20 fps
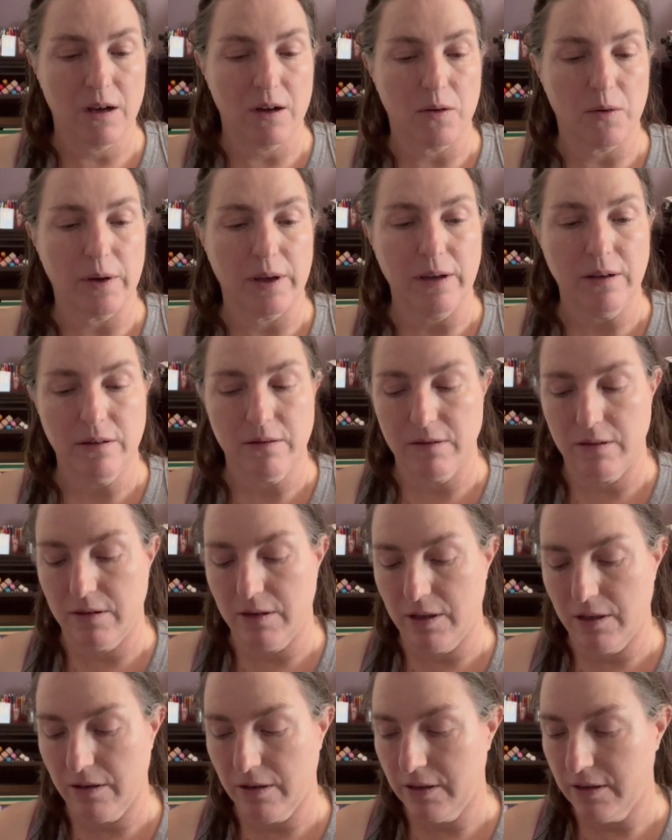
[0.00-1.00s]
Okay,
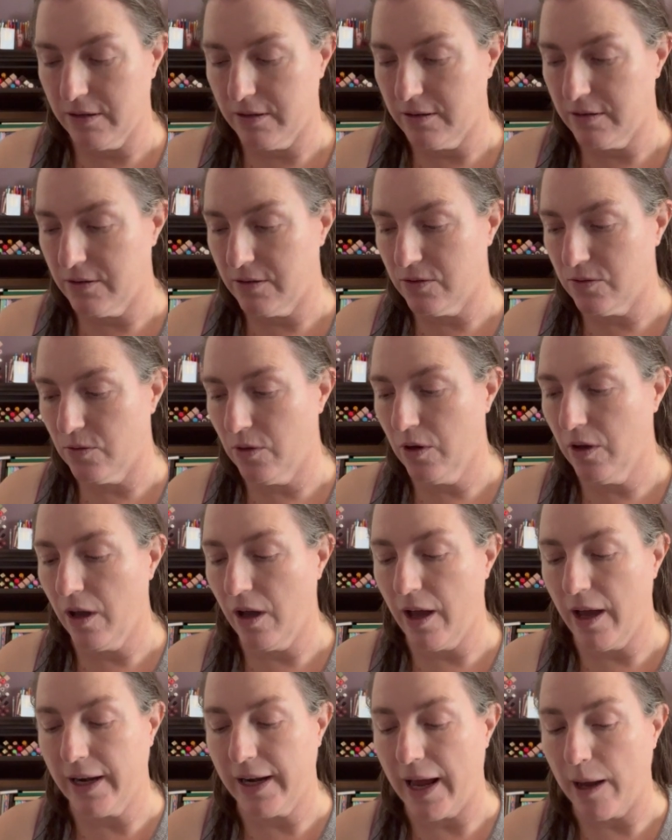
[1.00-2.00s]
there is
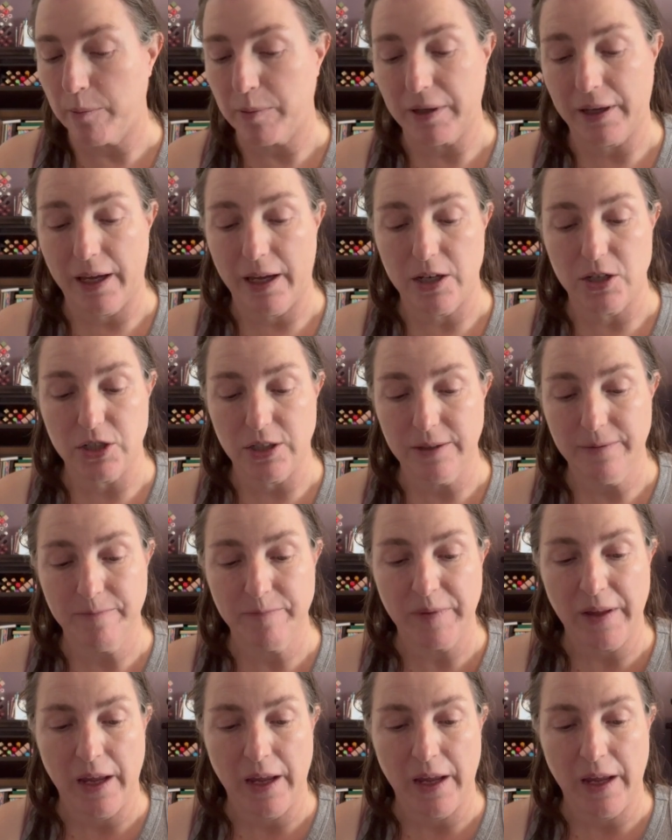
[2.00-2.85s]
an application.